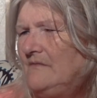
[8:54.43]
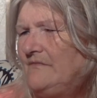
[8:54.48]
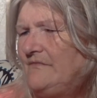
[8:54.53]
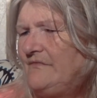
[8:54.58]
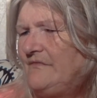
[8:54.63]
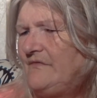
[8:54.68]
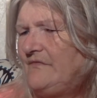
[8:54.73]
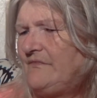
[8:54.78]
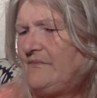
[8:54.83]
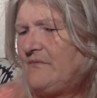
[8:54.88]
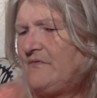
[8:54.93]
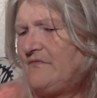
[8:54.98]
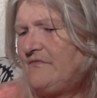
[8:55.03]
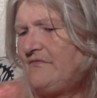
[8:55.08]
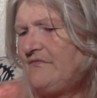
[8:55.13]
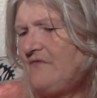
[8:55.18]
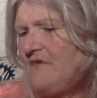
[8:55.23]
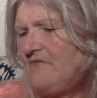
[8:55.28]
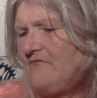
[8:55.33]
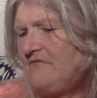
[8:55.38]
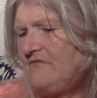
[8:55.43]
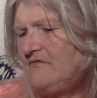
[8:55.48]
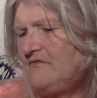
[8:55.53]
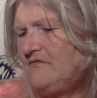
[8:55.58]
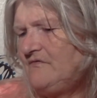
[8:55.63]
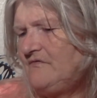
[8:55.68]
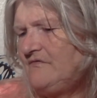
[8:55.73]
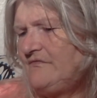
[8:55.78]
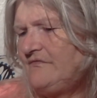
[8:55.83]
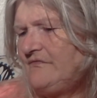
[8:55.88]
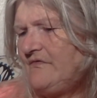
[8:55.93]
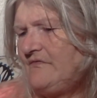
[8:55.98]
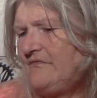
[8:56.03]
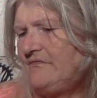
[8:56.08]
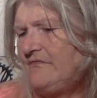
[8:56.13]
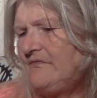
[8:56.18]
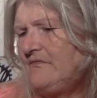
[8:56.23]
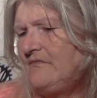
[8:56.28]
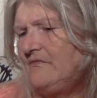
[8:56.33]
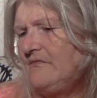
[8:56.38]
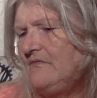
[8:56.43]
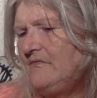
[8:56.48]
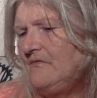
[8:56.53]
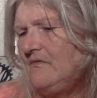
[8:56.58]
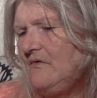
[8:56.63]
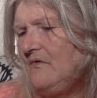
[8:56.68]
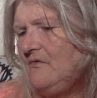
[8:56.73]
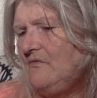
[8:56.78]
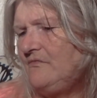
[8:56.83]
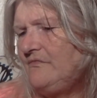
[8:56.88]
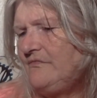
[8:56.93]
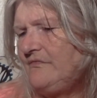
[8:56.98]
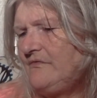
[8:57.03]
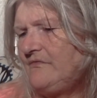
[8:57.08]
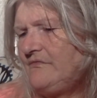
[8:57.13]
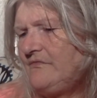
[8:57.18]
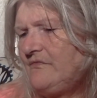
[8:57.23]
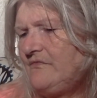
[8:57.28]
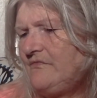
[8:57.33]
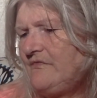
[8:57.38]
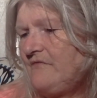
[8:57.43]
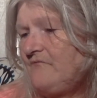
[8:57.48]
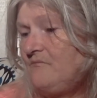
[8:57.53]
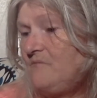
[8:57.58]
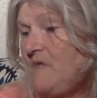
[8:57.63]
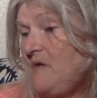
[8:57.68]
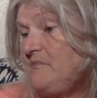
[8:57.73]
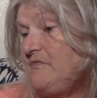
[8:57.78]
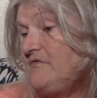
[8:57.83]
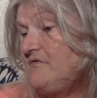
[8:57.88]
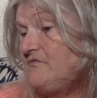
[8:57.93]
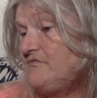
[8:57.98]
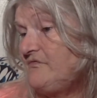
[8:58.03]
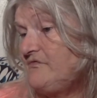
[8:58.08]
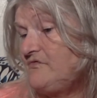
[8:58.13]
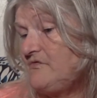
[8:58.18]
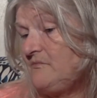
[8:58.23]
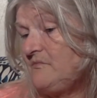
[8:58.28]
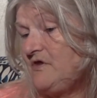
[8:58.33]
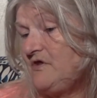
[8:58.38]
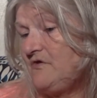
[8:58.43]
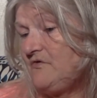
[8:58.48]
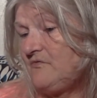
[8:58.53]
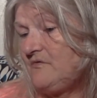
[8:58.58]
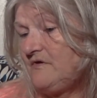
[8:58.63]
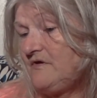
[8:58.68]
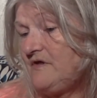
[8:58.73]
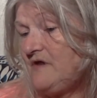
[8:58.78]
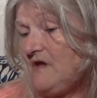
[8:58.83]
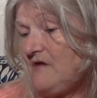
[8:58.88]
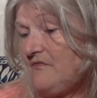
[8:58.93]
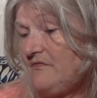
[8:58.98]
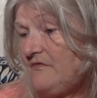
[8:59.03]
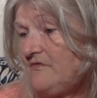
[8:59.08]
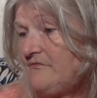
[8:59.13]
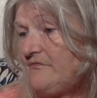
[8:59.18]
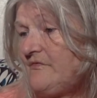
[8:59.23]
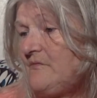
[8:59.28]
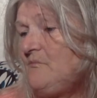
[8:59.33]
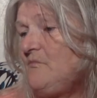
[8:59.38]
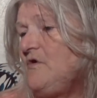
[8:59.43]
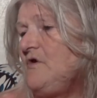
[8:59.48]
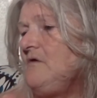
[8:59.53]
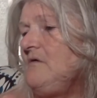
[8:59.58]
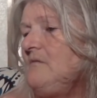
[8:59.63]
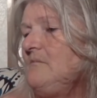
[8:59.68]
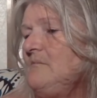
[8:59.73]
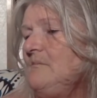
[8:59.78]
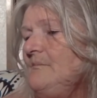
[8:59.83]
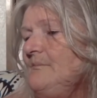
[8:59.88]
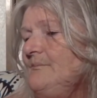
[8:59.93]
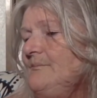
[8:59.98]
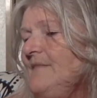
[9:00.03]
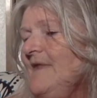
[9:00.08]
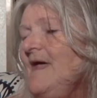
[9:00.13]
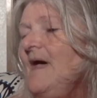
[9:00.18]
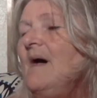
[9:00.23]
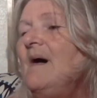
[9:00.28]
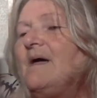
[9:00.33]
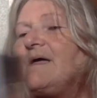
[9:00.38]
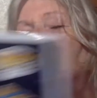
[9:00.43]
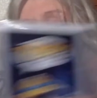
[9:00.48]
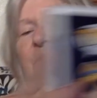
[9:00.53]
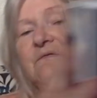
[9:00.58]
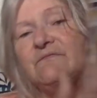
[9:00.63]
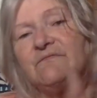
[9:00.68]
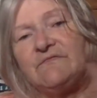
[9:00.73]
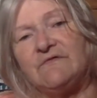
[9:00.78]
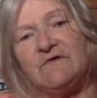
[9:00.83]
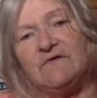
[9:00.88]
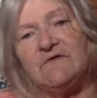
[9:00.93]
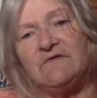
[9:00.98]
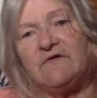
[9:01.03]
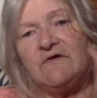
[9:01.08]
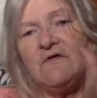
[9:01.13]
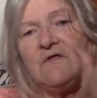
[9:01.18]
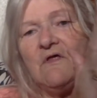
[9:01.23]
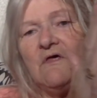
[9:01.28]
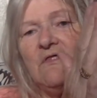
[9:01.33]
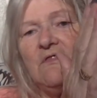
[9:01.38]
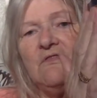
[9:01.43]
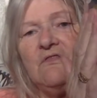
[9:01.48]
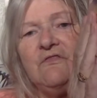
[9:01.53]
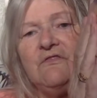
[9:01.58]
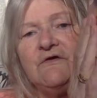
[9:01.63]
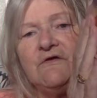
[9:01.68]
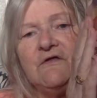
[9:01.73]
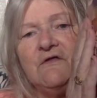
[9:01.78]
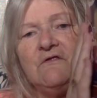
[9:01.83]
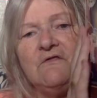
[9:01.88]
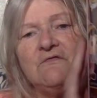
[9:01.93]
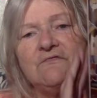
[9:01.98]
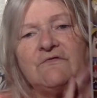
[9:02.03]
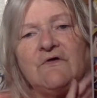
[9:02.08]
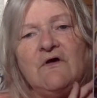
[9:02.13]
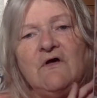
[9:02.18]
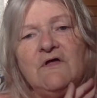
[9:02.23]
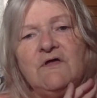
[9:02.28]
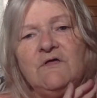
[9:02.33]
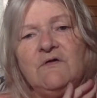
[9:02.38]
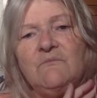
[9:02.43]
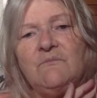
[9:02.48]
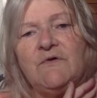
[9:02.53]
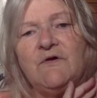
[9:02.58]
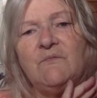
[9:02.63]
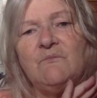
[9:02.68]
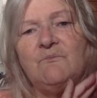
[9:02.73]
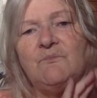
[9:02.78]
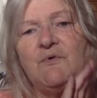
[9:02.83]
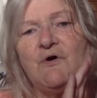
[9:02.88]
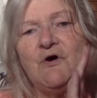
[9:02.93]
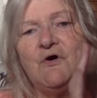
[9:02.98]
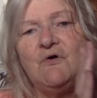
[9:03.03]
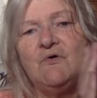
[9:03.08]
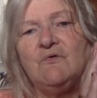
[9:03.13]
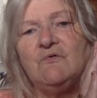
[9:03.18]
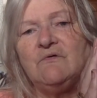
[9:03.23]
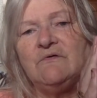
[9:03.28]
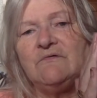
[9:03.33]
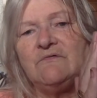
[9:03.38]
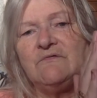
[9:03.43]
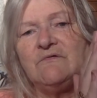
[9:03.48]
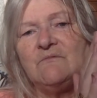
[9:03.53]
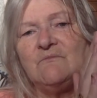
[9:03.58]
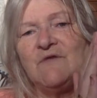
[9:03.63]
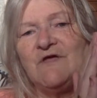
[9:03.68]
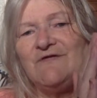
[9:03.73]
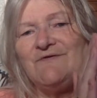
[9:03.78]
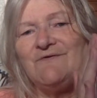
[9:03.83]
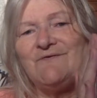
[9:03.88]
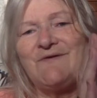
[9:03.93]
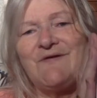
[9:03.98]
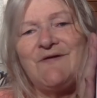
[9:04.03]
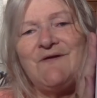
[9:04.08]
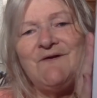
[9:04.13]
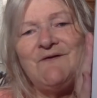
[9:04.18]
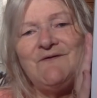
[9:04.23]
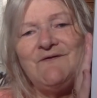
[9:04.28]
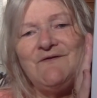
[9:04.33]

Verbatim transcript: 617. This says 0607. Maybe there's a Jiminy Cricket out there somewhere. It did get a little tiny bit bowed, but you can't